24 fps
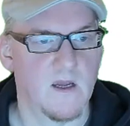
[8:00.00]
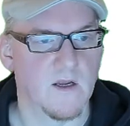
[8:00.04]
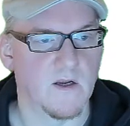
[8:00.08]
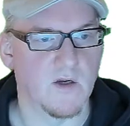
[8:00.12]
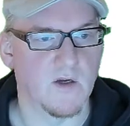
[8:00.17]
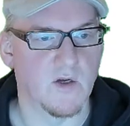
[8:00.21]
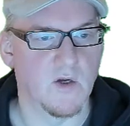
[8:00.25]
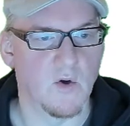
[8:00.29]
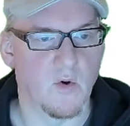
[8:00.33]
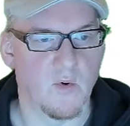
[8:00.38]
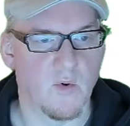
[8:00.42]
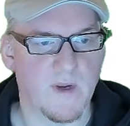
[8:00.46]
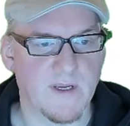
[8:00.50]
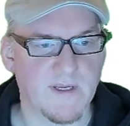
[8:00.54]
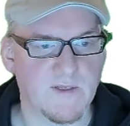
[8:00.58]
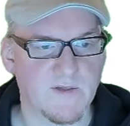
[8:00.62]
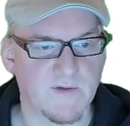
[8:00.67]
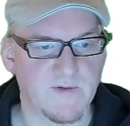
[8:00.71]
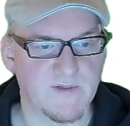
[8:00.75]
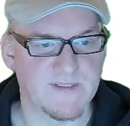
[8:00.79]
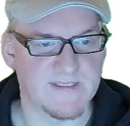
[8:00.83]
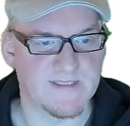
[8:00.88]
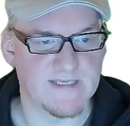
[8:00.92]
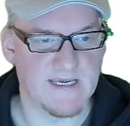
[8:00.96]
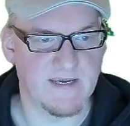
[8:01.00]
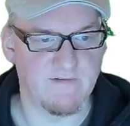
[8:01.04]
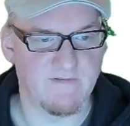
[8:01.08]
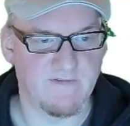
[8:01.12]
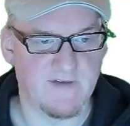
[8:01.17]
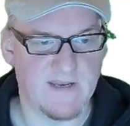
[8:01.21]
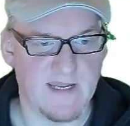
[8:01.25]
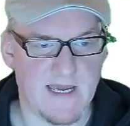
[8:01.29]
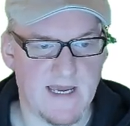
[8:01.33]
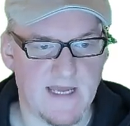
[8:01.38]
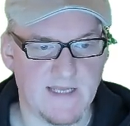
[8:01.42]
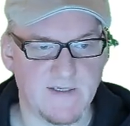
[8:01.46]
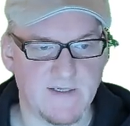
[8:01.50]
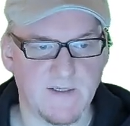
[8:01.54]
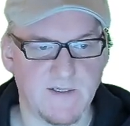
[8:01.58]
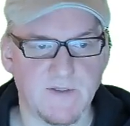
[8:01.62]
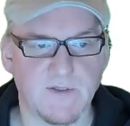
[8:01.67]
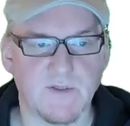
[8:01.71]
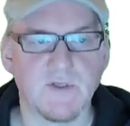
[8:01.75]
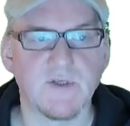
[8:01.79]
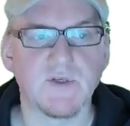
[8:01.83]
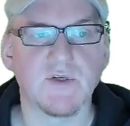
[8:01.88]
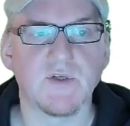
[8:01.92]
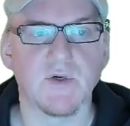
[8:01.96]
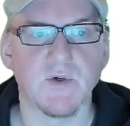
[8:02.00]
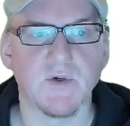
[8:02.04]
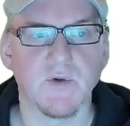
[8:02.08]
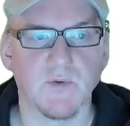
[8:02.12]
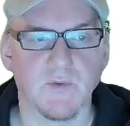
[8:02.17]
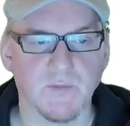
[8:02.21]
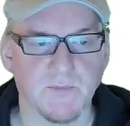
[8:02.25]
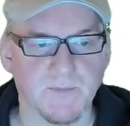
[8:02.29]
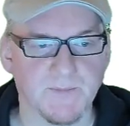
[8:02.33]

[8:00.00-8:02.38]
Going to save that too.